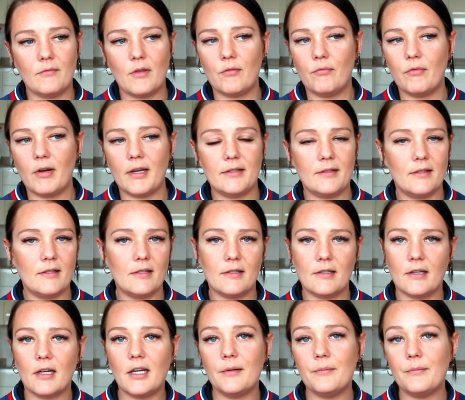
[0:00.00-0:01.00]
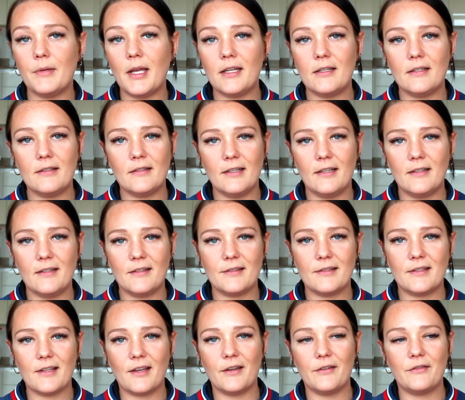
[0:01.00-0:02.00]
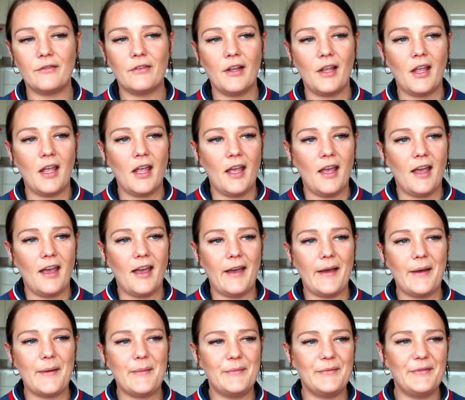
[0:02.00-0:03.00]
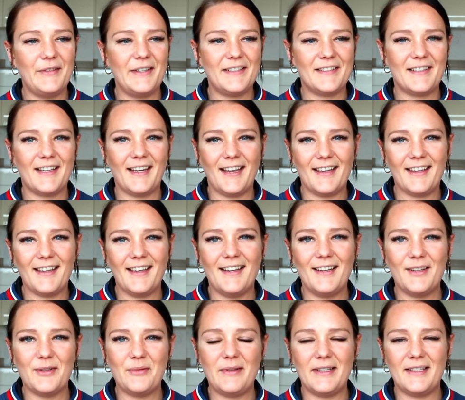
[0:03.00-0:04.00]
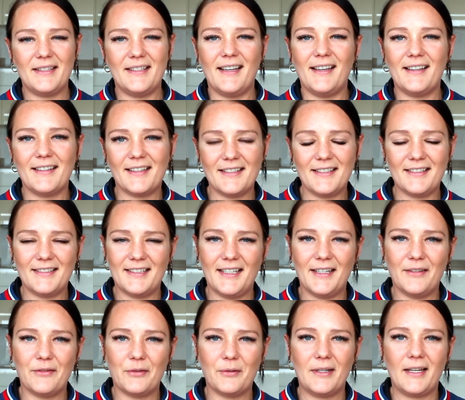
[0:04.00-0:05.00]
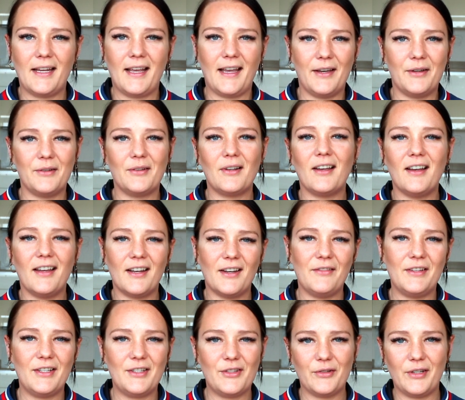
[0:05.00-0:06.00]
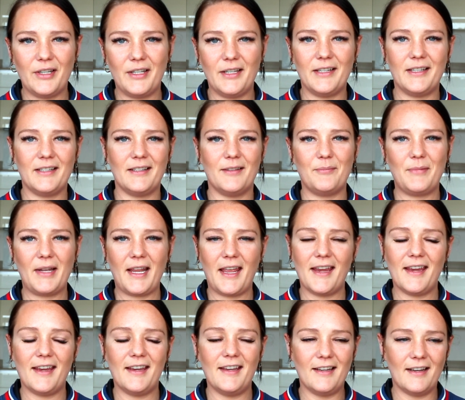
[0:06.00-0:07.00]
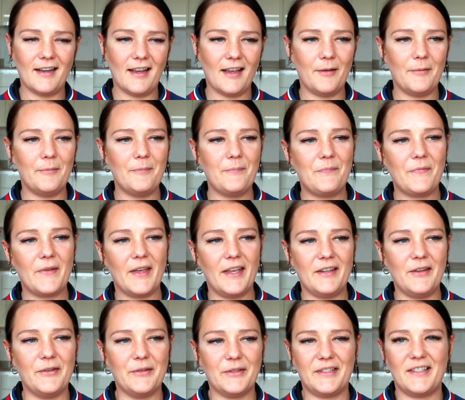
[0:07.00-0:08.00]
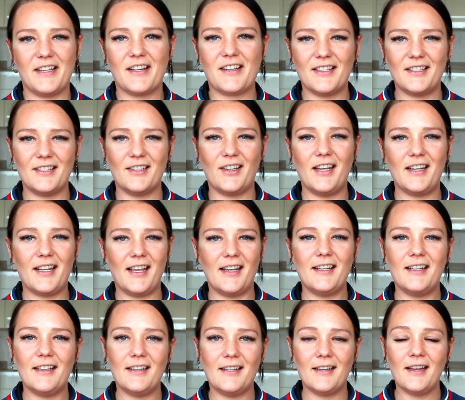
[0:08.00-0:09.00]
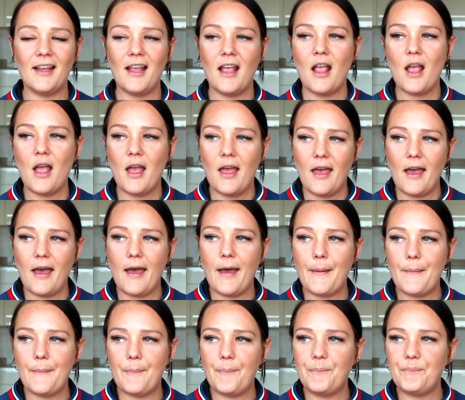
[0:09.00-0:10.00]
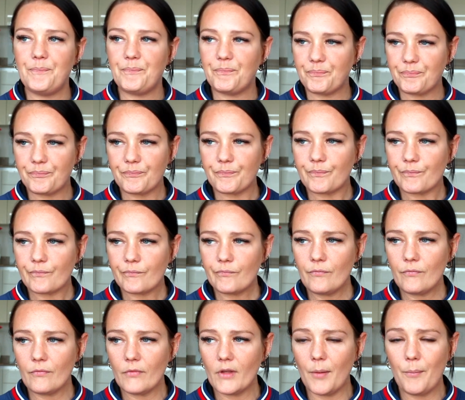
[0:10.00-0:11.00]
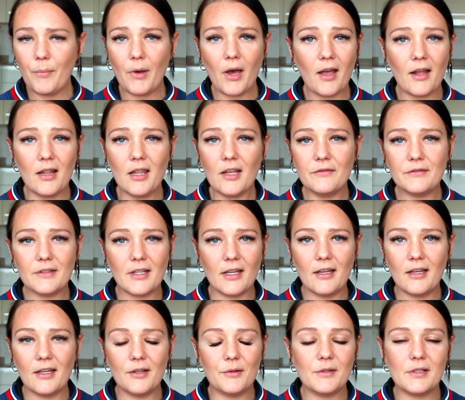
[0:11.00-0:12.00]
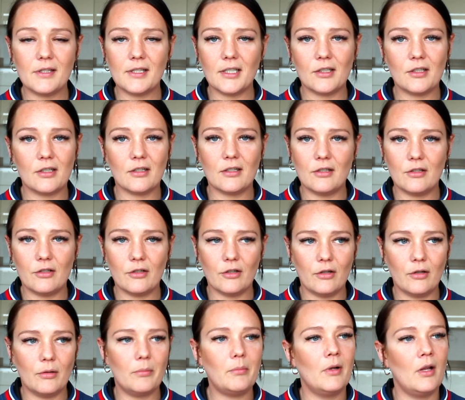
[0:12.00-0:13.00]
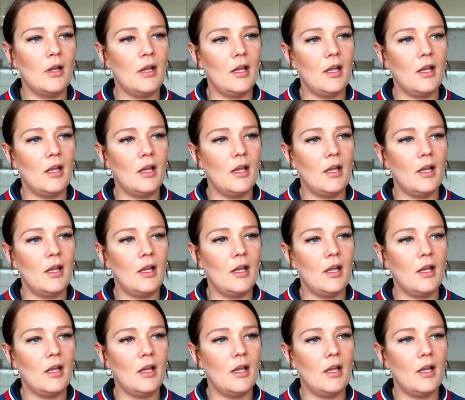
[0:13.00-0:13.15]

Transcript: the rest of the time editing and stuff. Which can get a little bit sad because you see everyone out kind of enjoying and playing and you're stuck inside editing. But I loved it. It was such a good job.